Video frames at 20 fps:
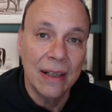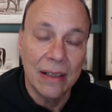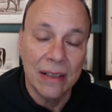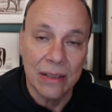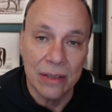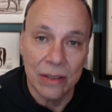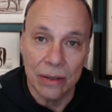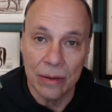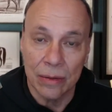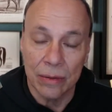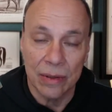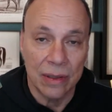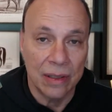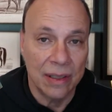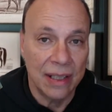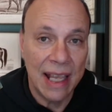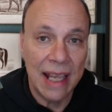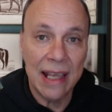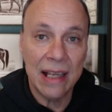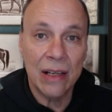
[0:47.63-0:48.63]
So
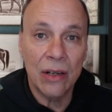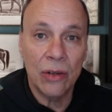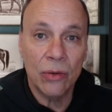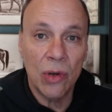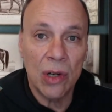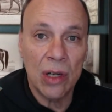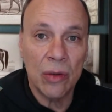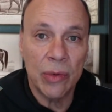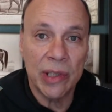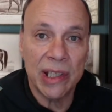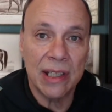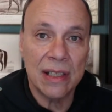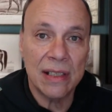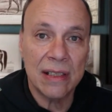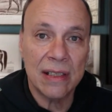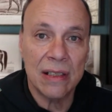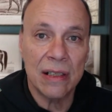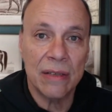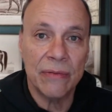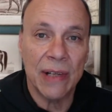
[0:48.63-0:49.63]
can't go wrong with
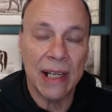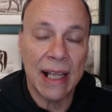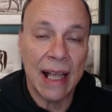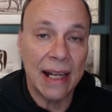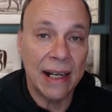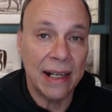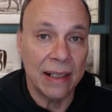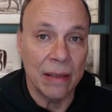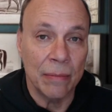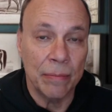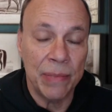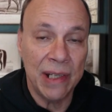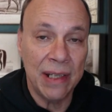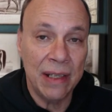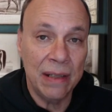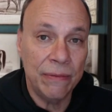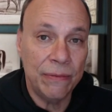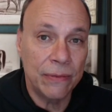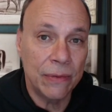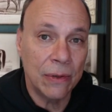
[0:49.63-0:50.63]
this stuff. I got it in the
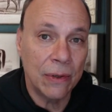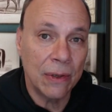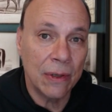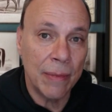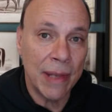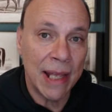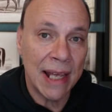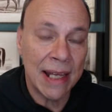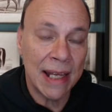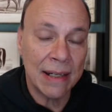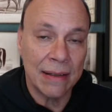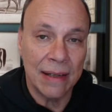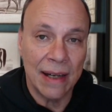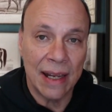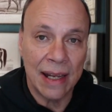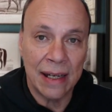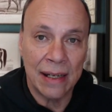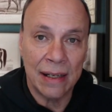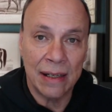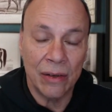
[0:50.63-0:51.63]
bean format
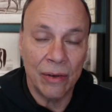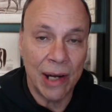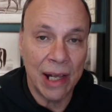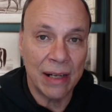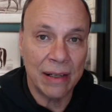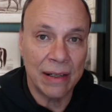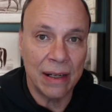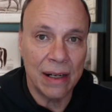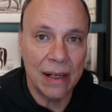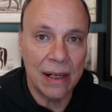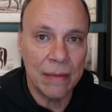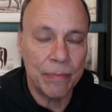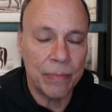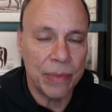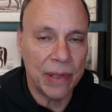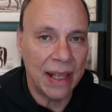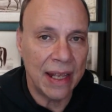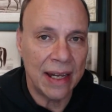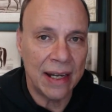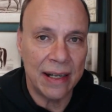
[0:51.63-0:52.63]
and ground it up,
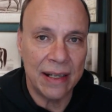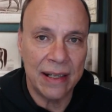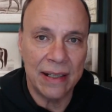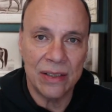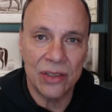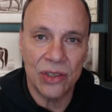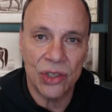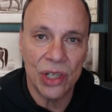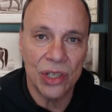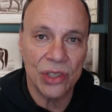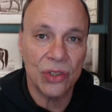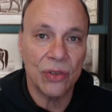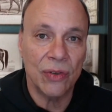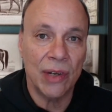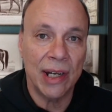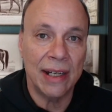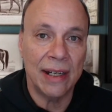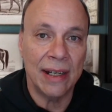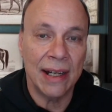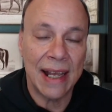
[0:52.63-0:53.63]
and it is just
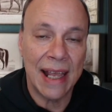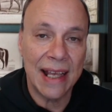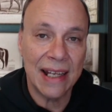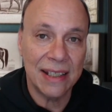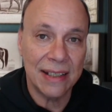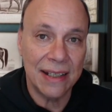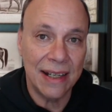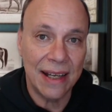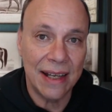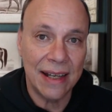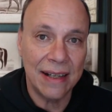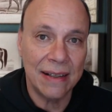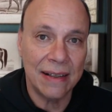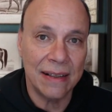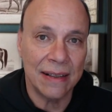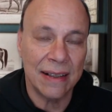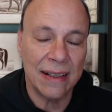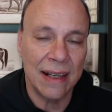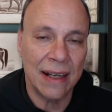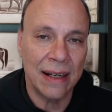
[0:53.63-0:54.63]
great. And I actually had it
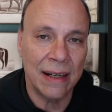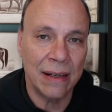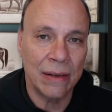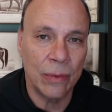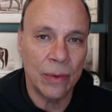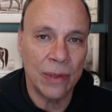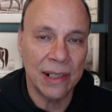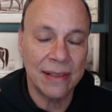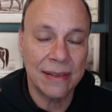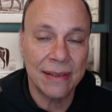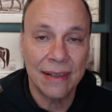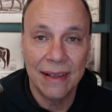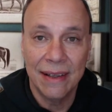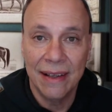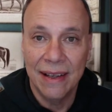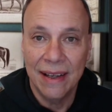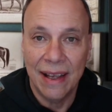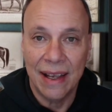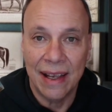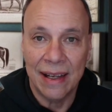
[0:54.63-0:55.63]
in Canada once,
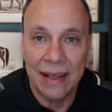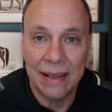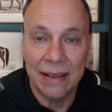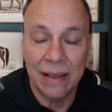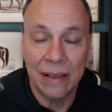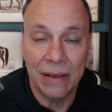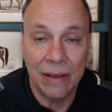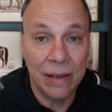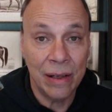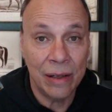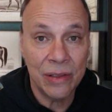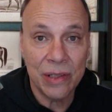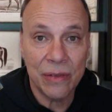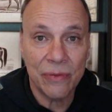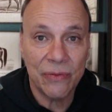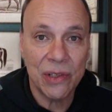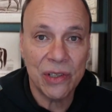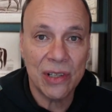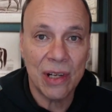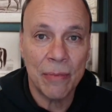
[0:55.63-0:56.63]
and that was the
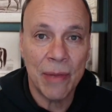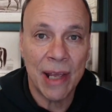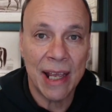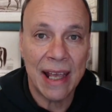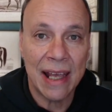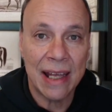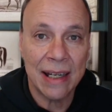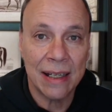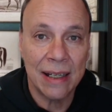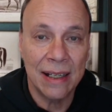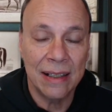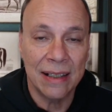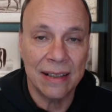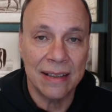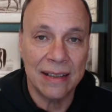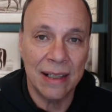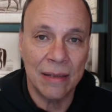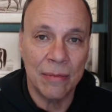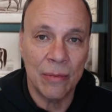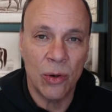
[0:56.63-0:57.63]
first time I had a
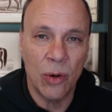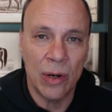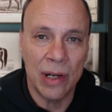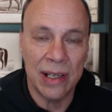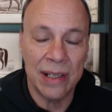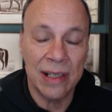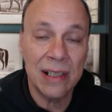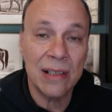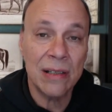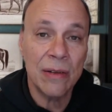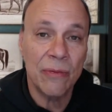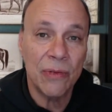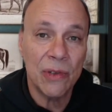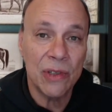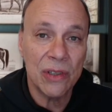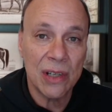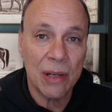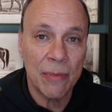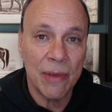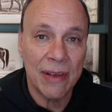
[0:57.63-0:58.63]
Tim Horton. This is the
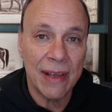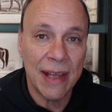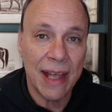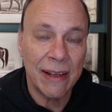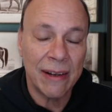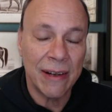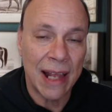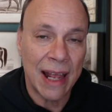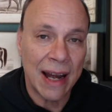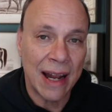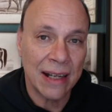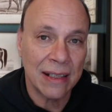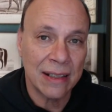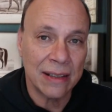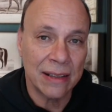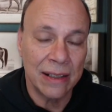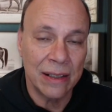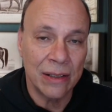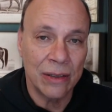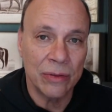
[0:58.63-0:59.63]
first time I had it
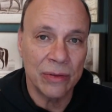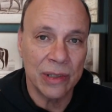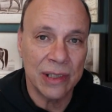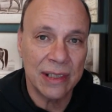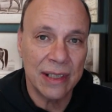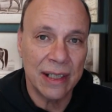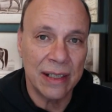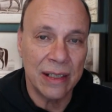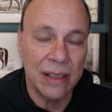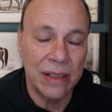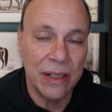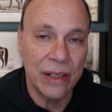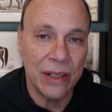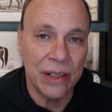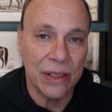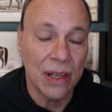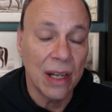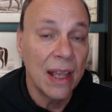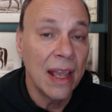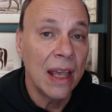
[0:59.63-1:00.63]
actually in over 10
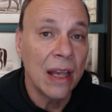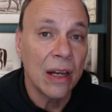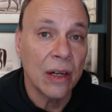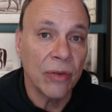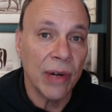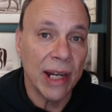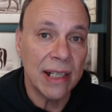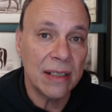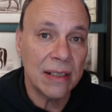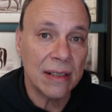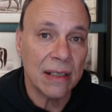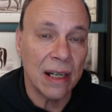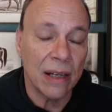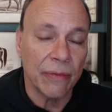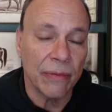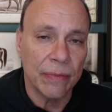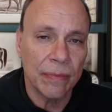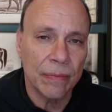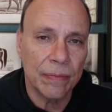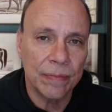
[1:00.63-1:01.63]
years. Great
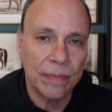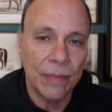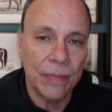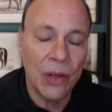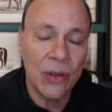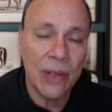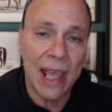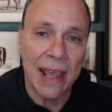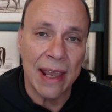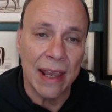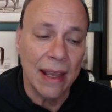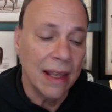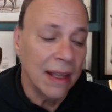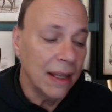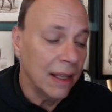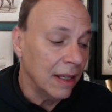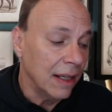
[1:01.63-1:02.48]
stuff. Okay.